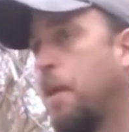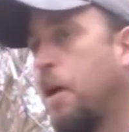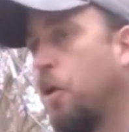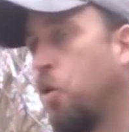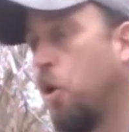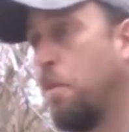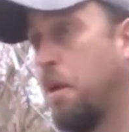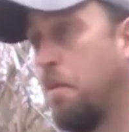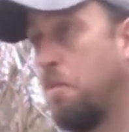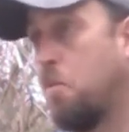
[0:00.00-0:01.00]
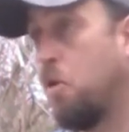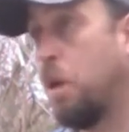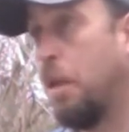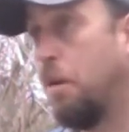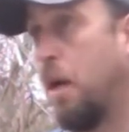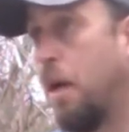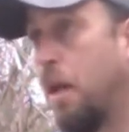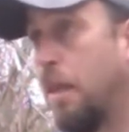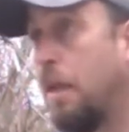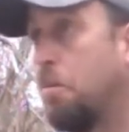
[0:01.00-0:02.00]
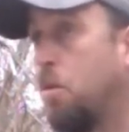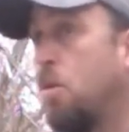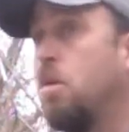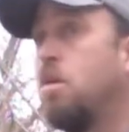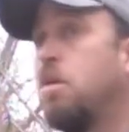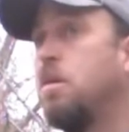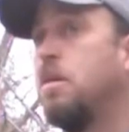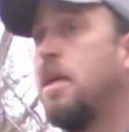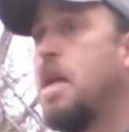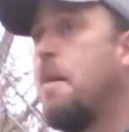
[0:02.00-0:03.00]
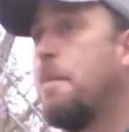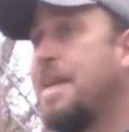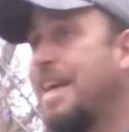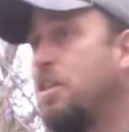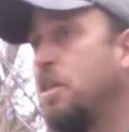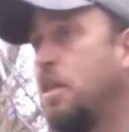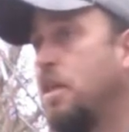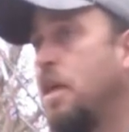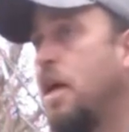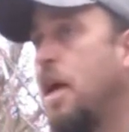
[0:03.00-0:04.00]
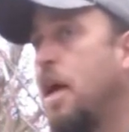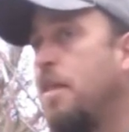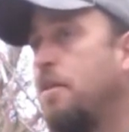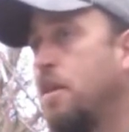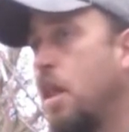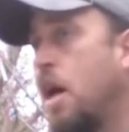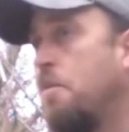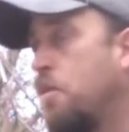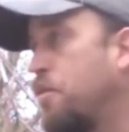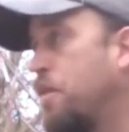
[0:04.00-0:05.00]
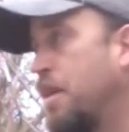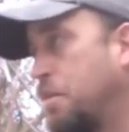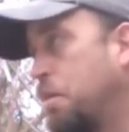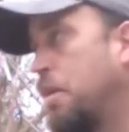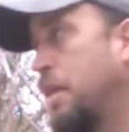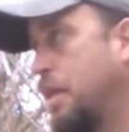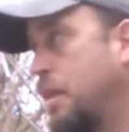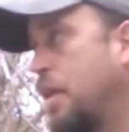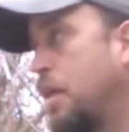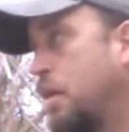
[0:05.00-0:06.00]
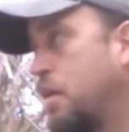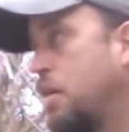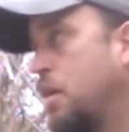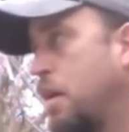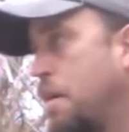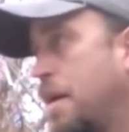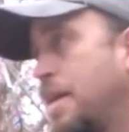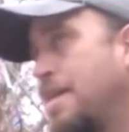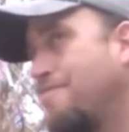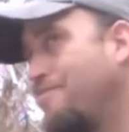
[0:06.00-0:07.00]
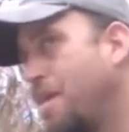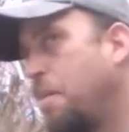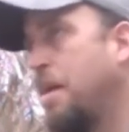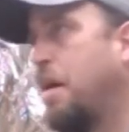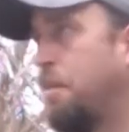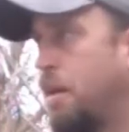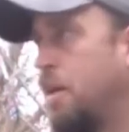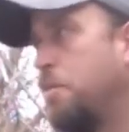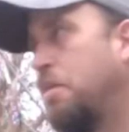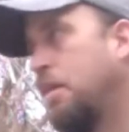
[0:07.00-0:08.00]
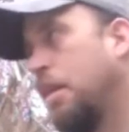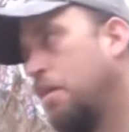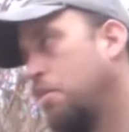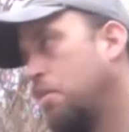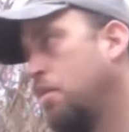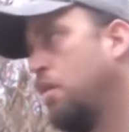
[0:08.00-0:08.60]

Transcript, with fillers: uh, grew up in a more uh, liberal denomination, there's a lot more flexibility in there about it. Maybe not being 100% liberal